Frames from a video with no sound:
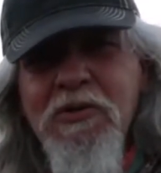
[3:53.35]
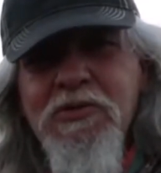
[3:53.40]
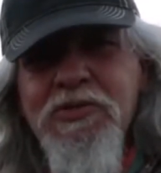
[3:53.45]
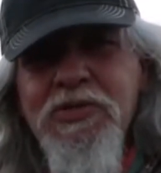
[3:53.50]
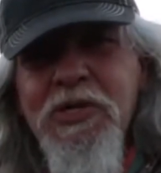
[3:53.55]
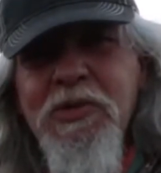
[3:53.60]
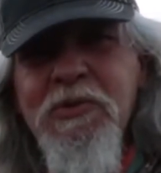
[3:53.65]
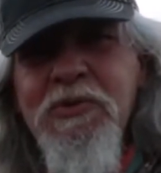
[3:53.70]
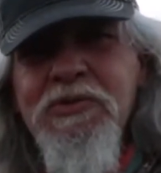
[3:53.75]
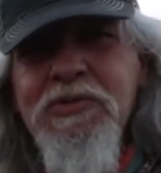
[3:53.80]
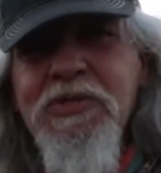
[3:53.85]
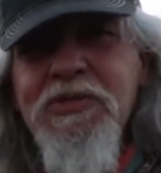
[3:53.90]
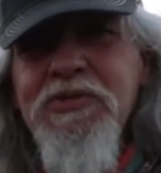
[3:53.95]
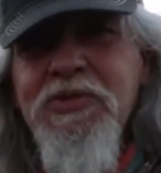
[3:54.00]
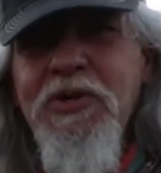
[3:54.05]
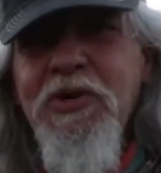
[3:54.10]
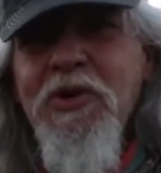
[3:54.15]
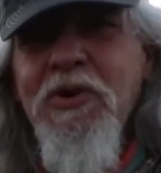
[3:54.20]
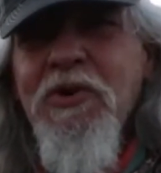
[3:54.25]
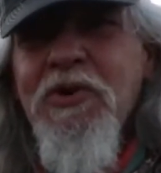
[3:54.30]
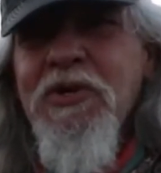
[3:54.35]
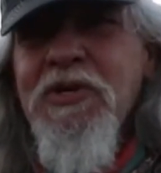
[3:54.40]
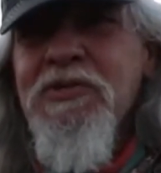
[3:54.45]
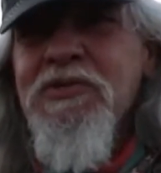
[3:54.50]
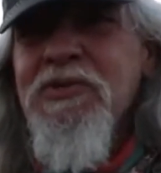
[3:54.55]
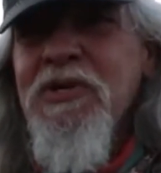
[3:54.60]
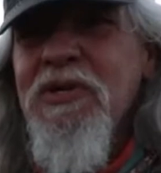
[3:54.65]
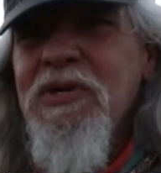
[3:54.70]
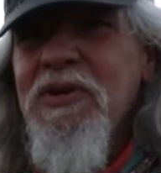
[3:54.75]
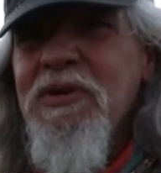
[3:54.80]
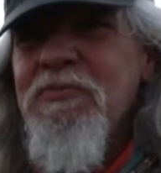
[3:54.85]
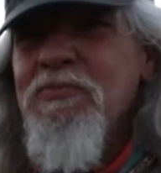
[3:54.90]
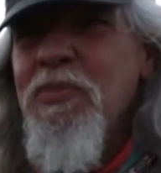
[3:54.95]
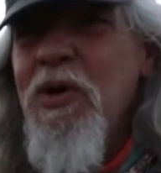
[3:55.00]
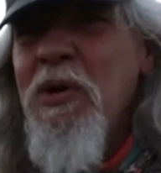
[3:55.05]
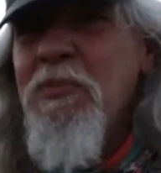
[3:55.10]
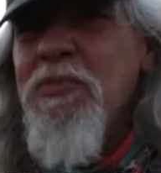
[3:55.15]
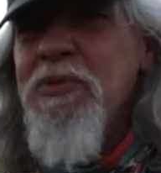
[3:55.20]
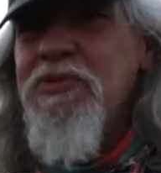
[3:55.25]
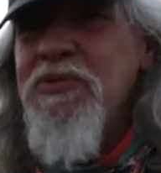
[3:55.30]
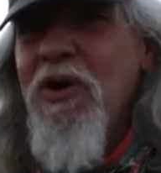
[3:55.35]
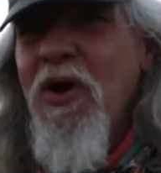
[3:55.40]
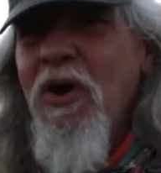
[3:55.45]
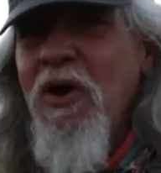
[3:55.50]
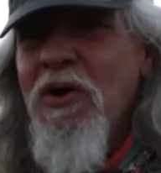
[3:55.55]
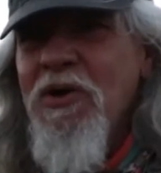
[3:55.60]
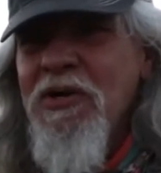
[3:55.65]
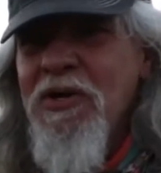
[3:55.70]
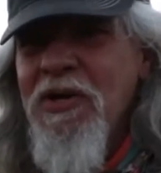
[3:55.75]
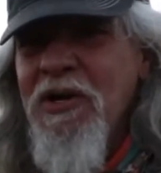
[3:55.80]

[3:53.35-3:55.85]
She was just curious, as puppies are,